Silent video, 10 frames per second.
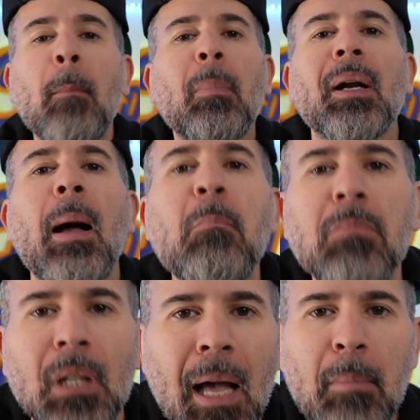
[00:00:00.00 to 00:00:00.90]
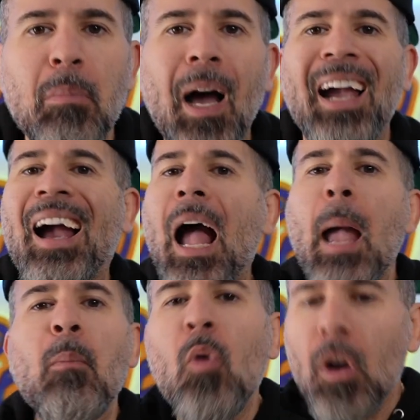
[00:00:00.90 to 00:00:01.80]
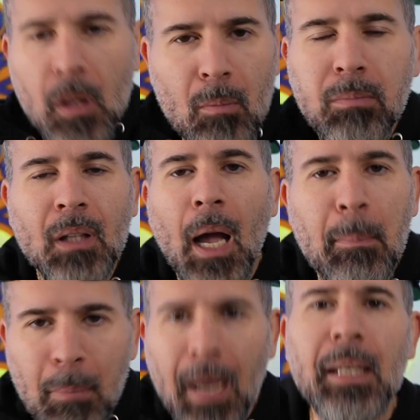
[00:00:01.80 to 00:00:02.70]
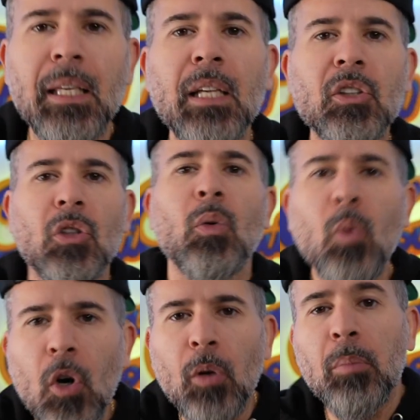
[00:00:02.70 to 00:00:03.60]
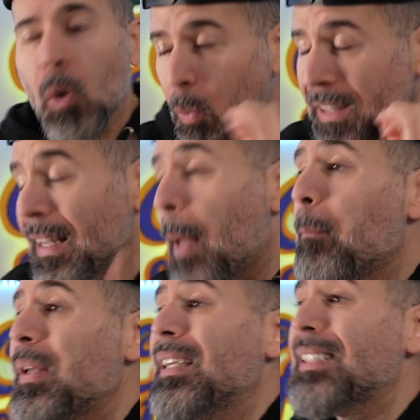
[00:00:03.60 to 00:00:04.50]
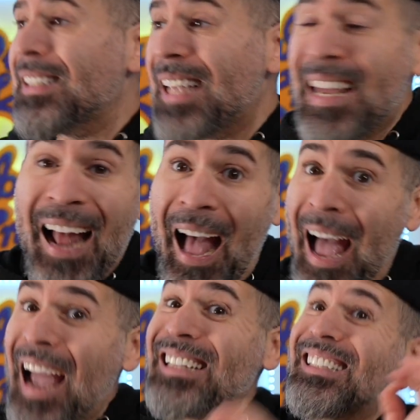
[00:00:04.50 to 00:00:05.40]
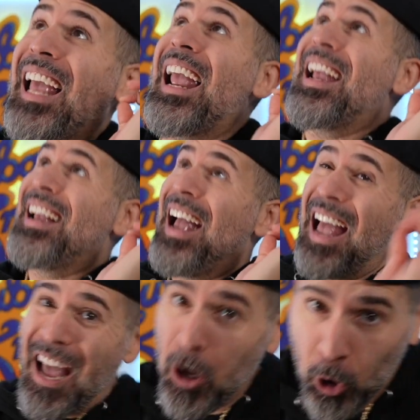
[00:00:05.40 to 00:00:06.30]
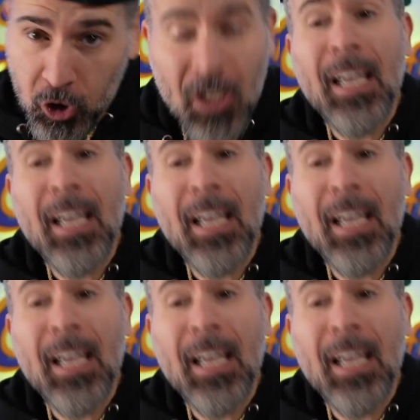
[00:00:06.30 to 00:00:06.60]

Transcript: But I'm blind buying. I am one of the blind buying kings of the world. But with that being said, I take L's.